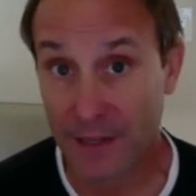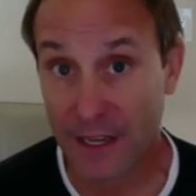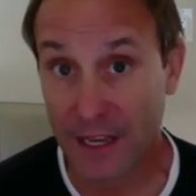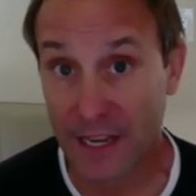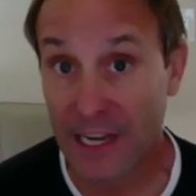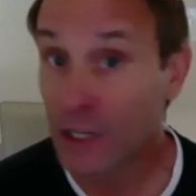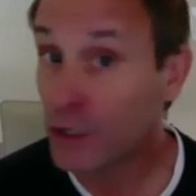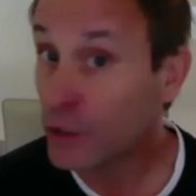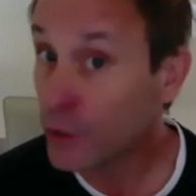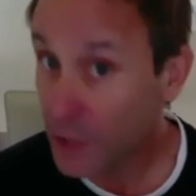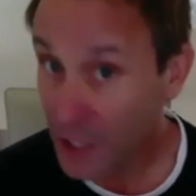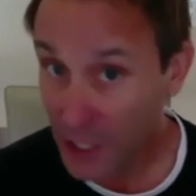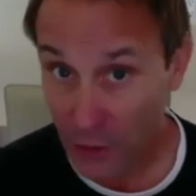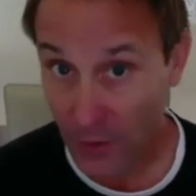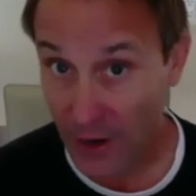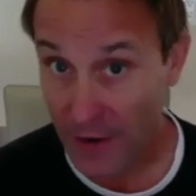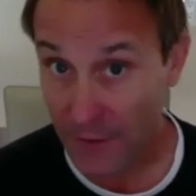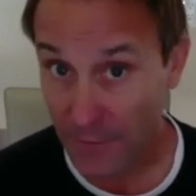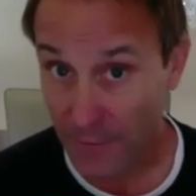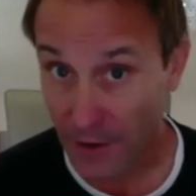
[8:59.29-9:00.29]
including
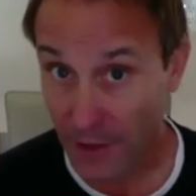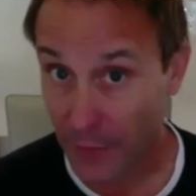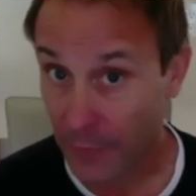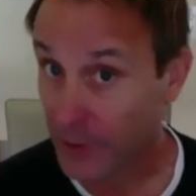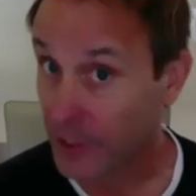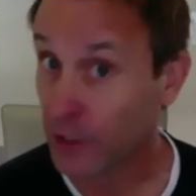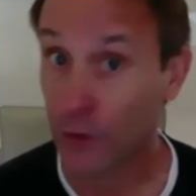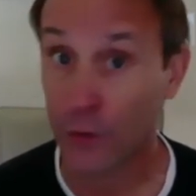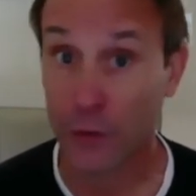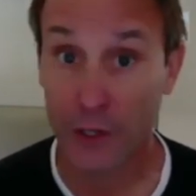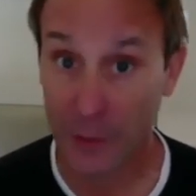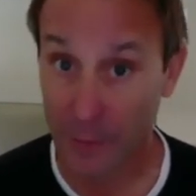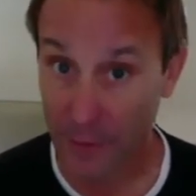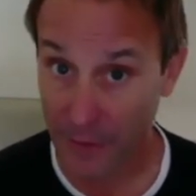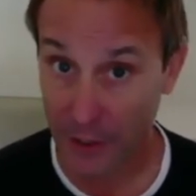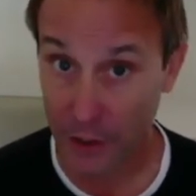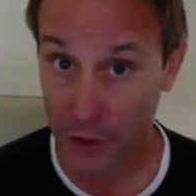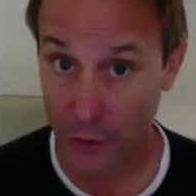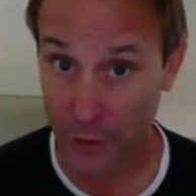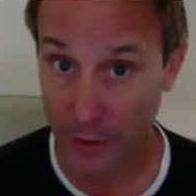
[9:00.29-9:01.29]
grandfathering, including when they
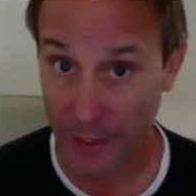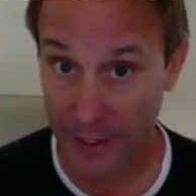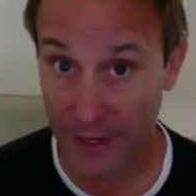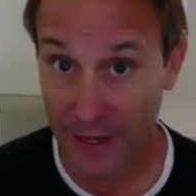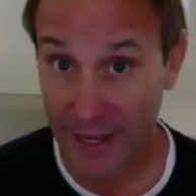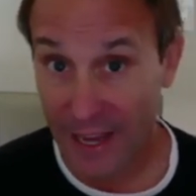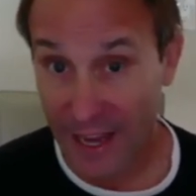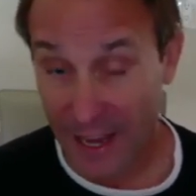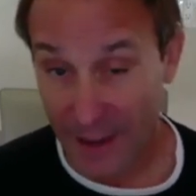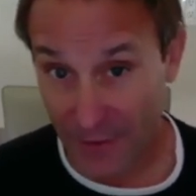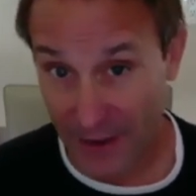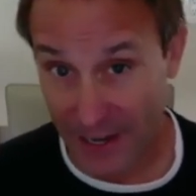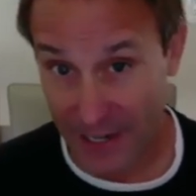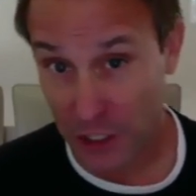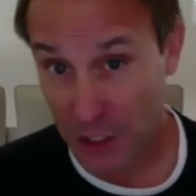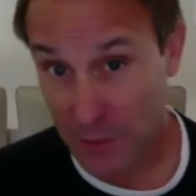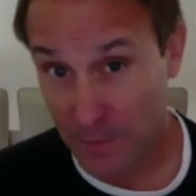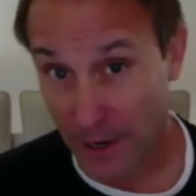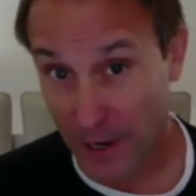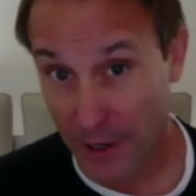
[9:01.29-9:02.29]
join. If I
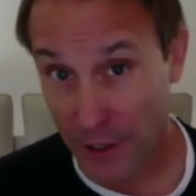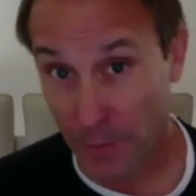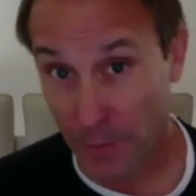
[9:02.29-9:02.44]
just bought your